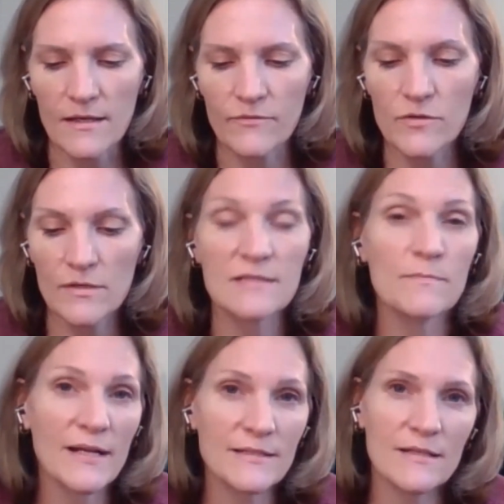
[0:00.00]
if you're
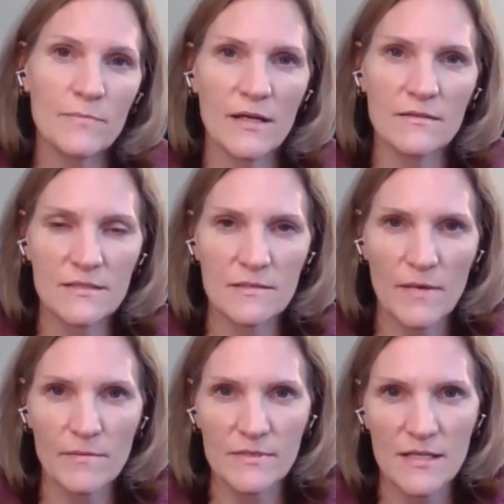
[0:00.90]
expecting parents to
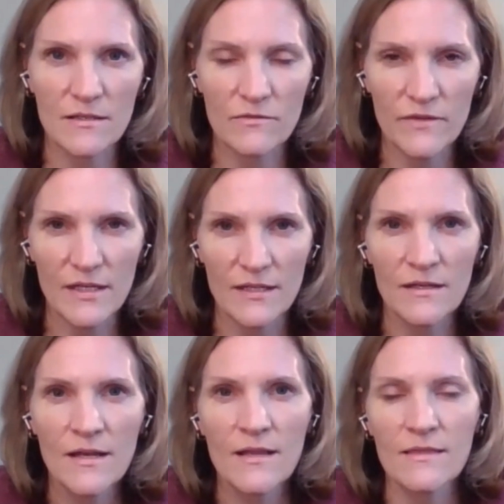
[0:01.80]
be able to intervene,